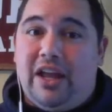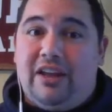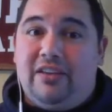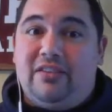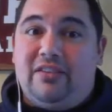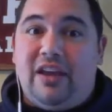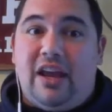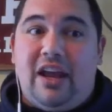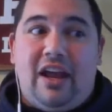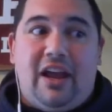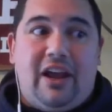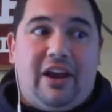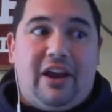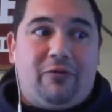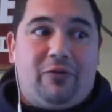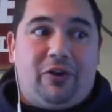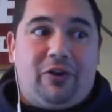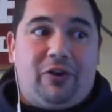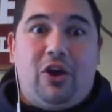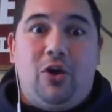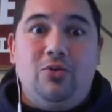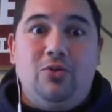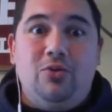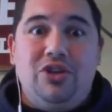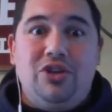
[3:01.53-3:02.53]
Like
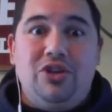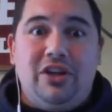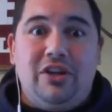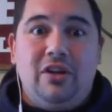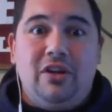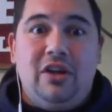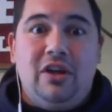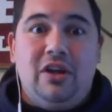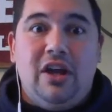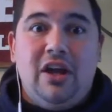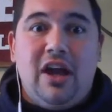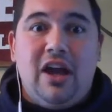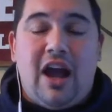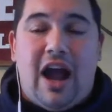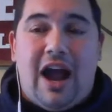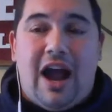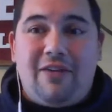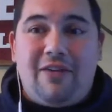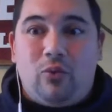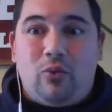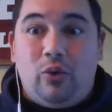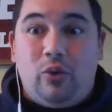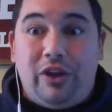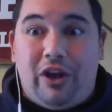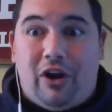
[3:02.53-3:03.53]
for coaching,
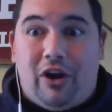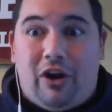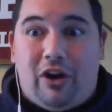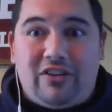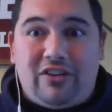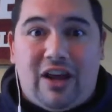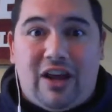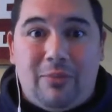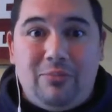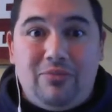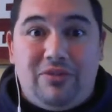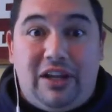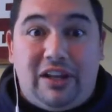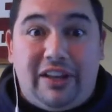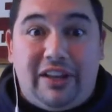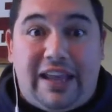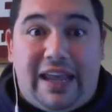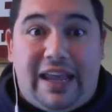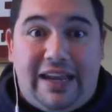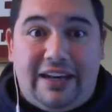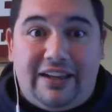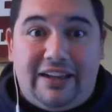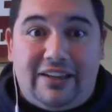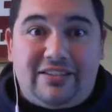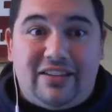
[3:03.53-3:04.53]
I have a really hard time
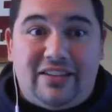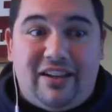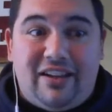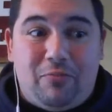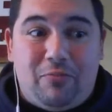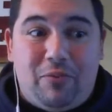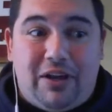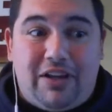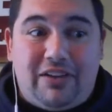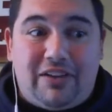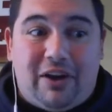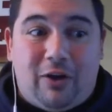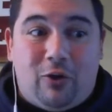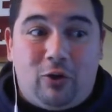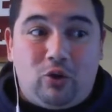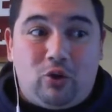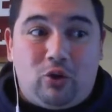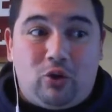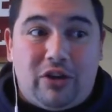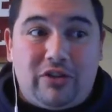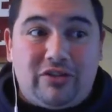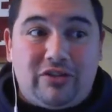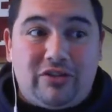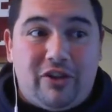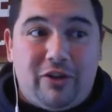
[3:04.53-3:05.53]
delegating stuff because I don't
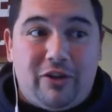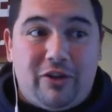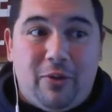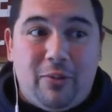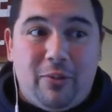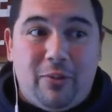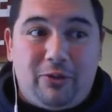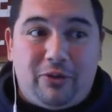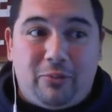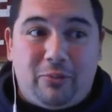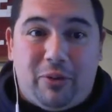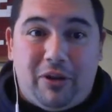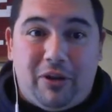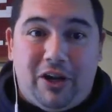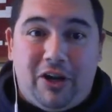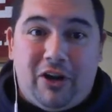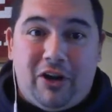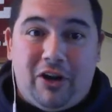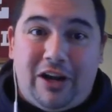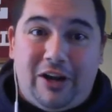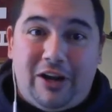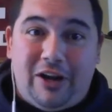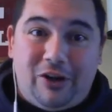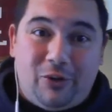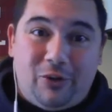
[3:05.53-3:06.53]
trust other people's opinion
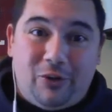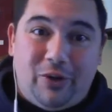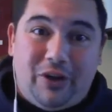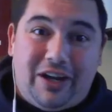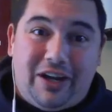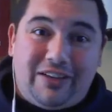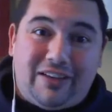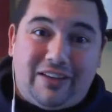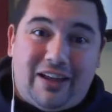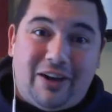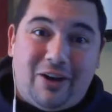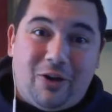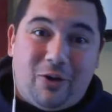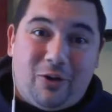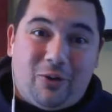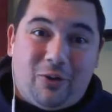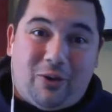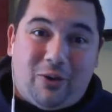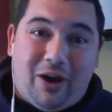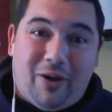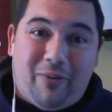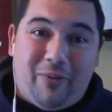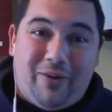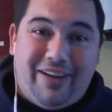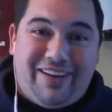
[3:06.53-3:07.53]
on how to do it because I know the
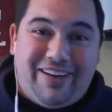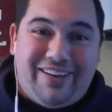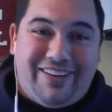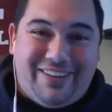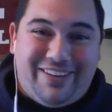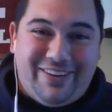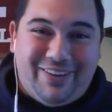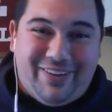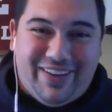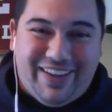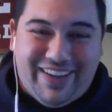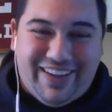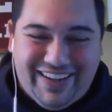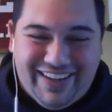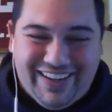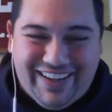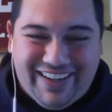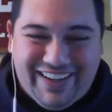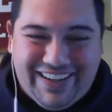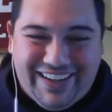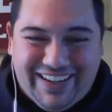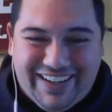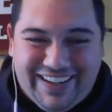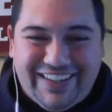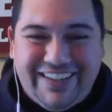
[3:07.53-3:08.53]
right way to do it,
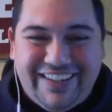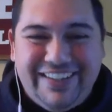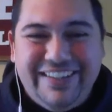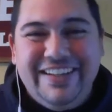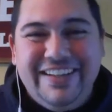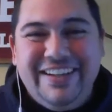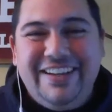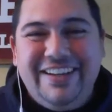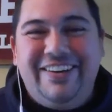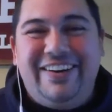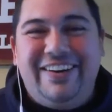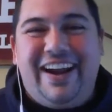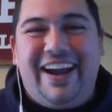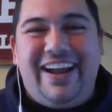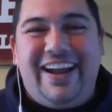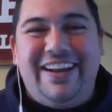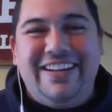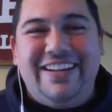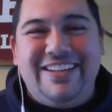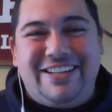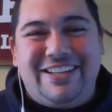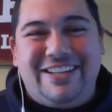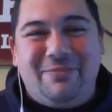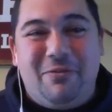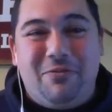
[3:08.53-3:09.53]
right?
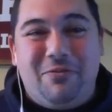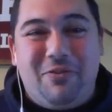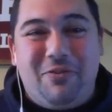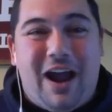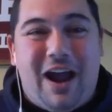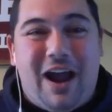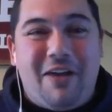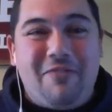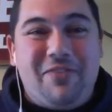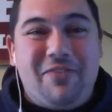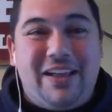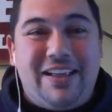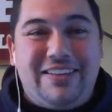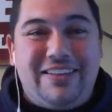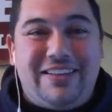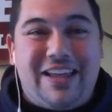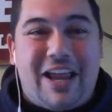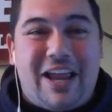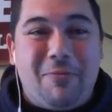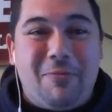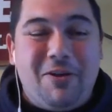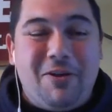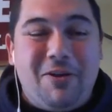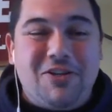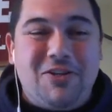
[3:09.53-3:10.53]
And some of you have that
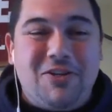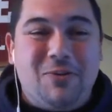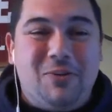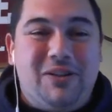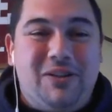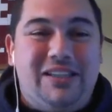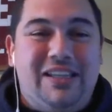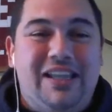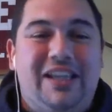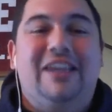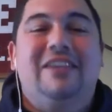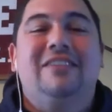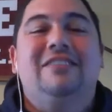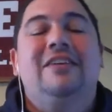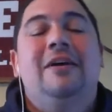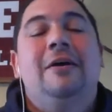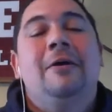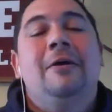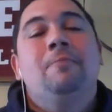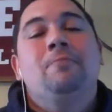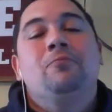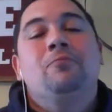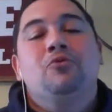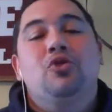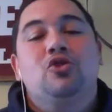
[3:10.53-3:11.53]
same issue with things.
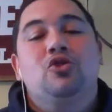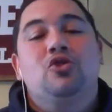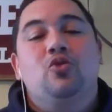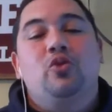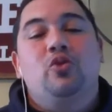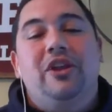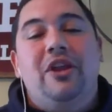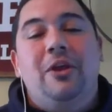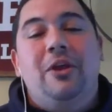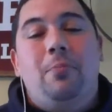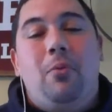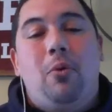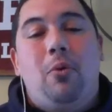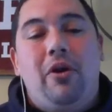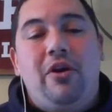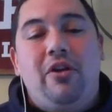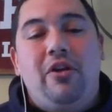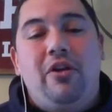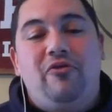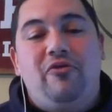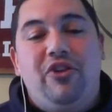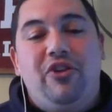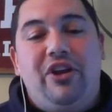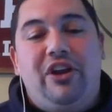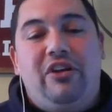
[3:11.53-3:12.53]
So it's really
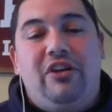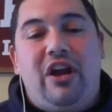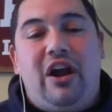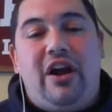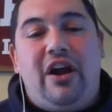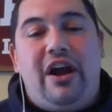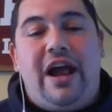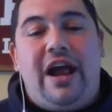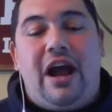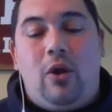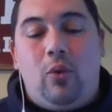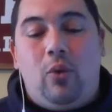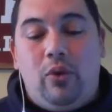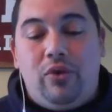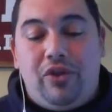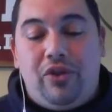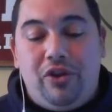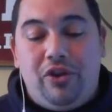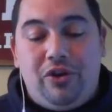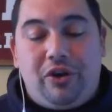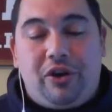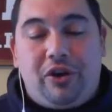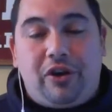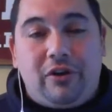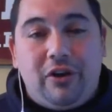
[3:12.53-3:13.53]
important to figure out how
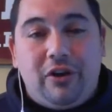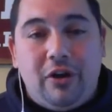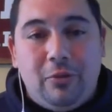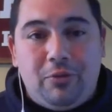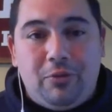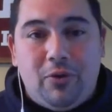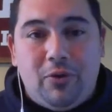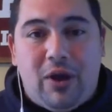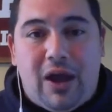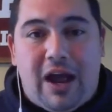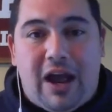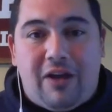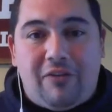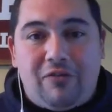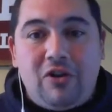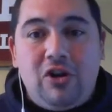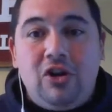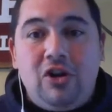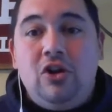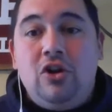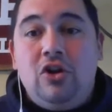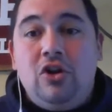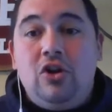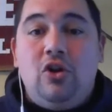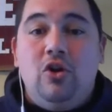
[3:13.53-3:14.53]
within your group you have
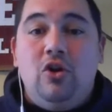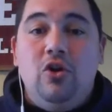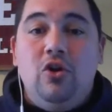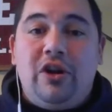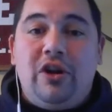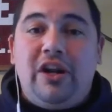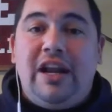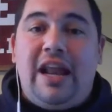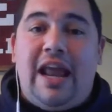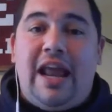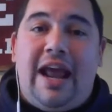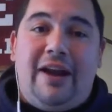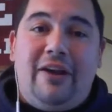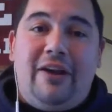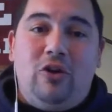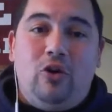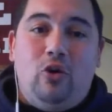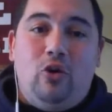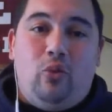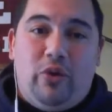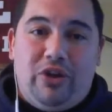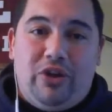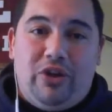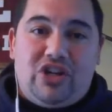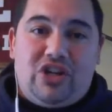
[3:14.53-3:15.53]
who can
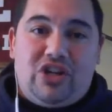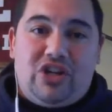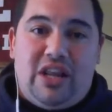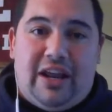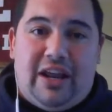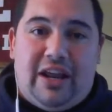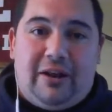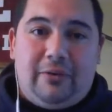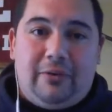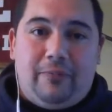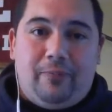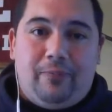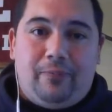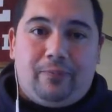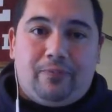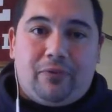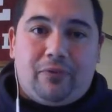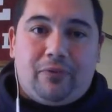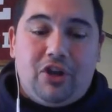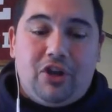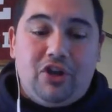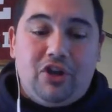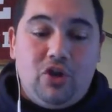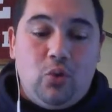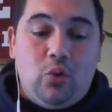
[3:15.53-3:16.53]
handle which thing.
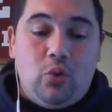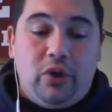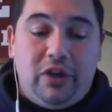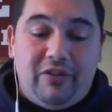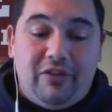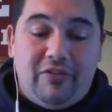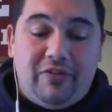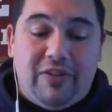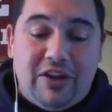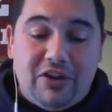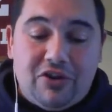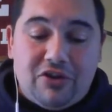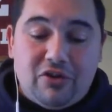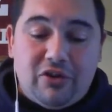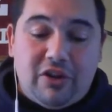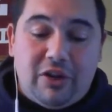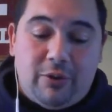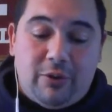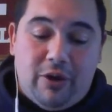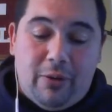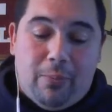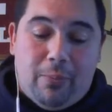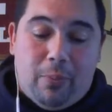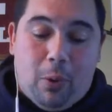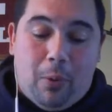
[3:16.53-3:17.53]
You will
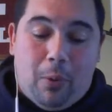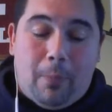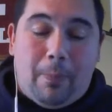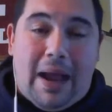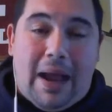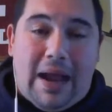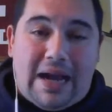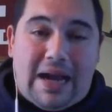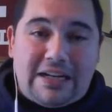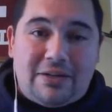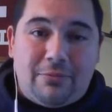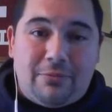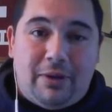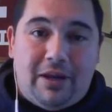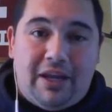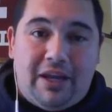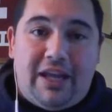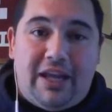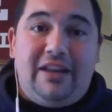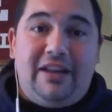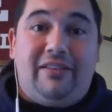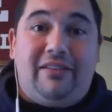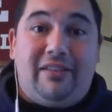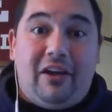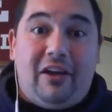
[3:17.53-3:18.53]
eventually report back to
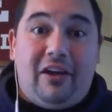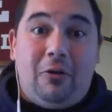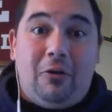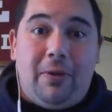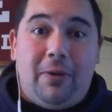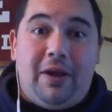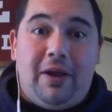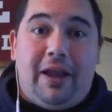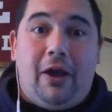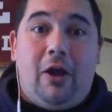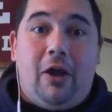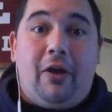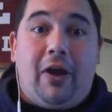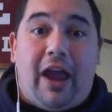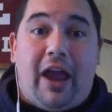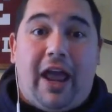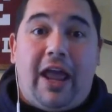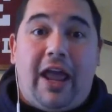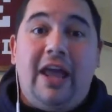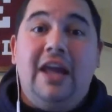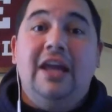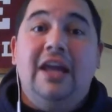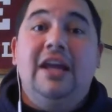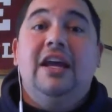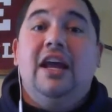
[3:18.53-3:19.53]
me and tell me,
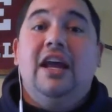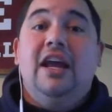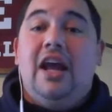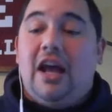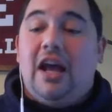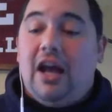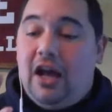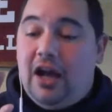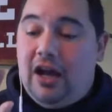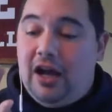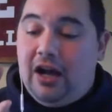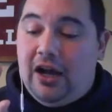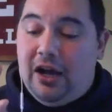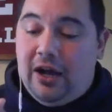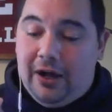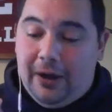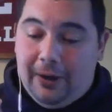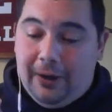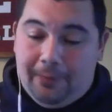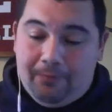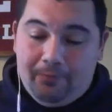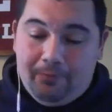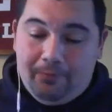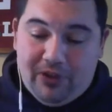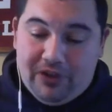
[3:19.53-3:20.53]
okay,
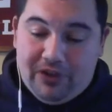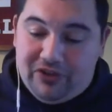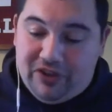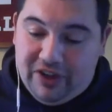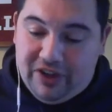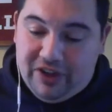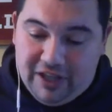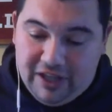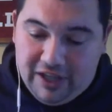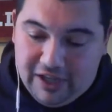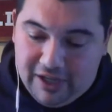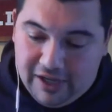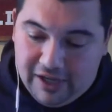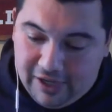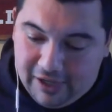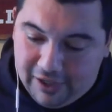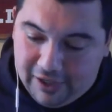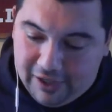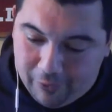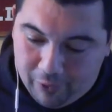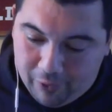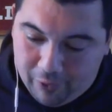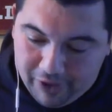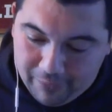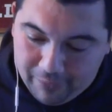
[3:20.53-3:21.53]
let's see,
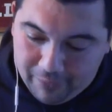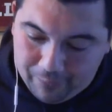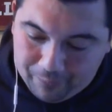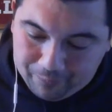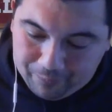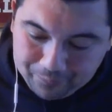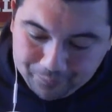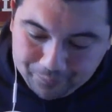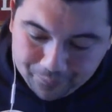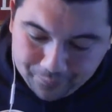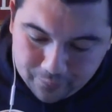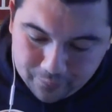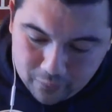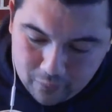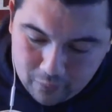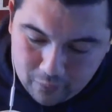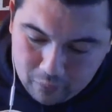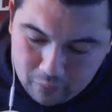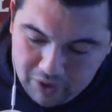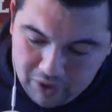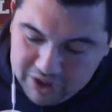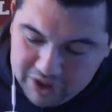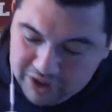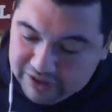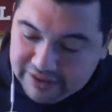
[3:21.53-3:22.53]
what
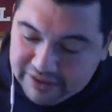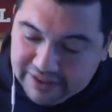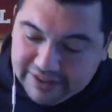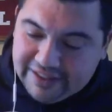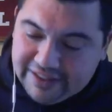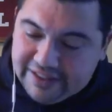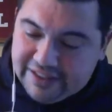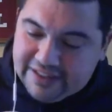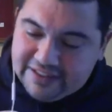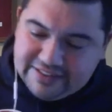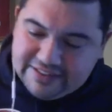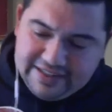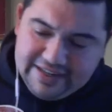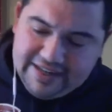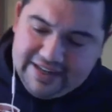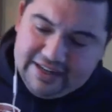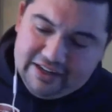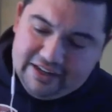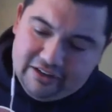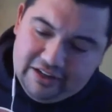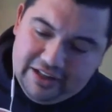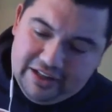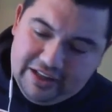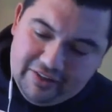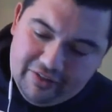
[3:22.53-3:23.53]
Lydia's
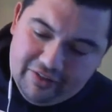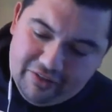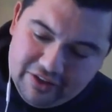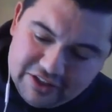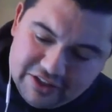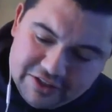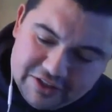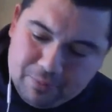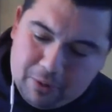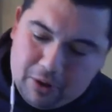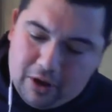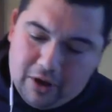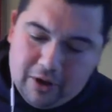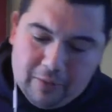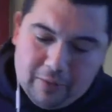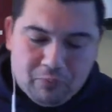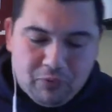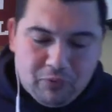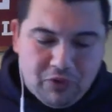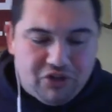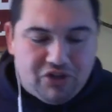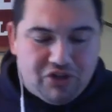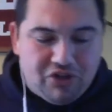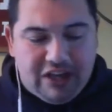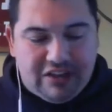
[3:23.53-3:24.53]
handling this part,
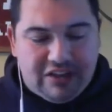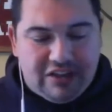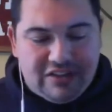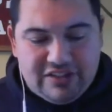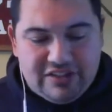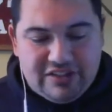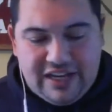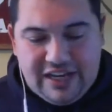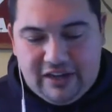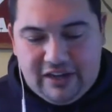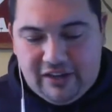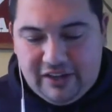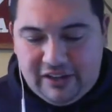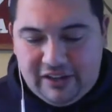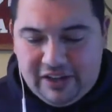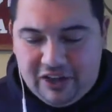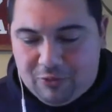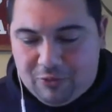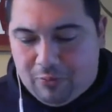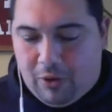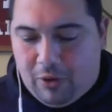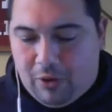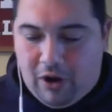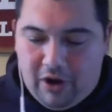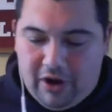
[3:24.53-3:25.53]
Jason's handling
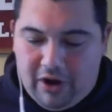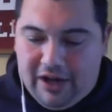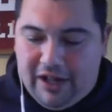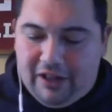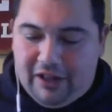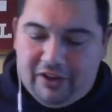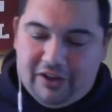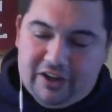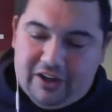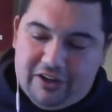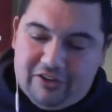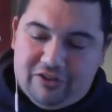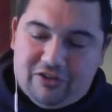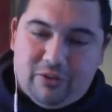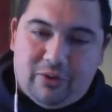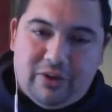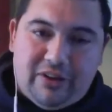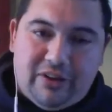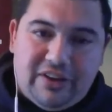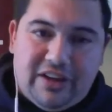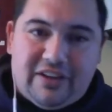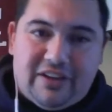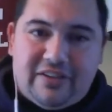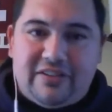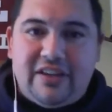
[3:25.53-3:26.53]
this part, Elodie's
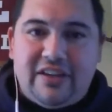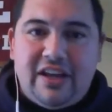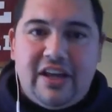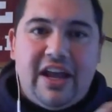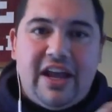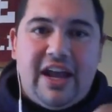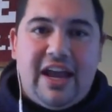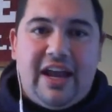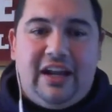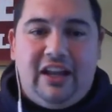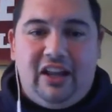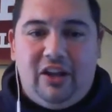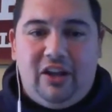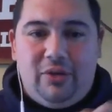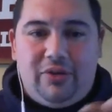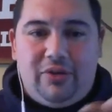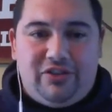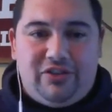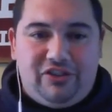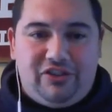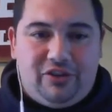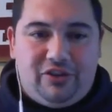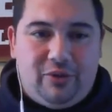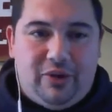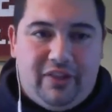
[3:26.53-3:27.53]
doing this, and
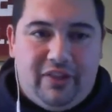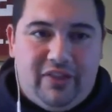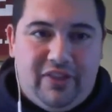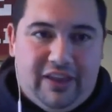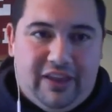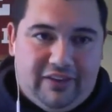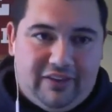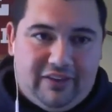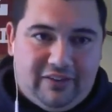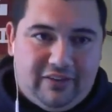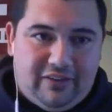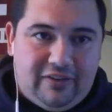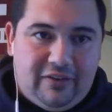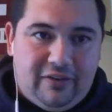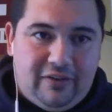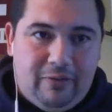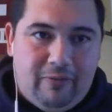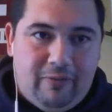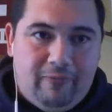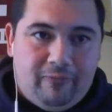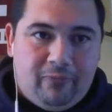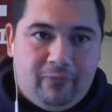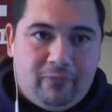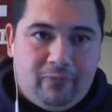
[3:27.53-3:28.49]
Lewis is doing this.